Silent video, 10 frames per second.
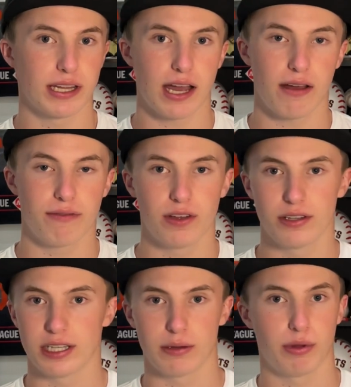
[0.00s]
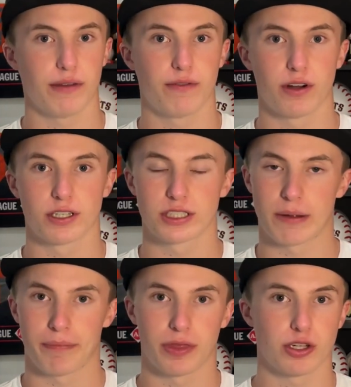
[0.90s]
the outfield. He can play first.
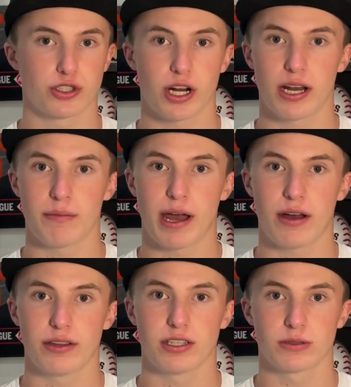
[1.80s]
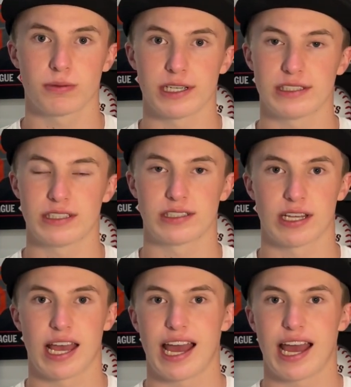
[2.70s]
They're trying him out in those places.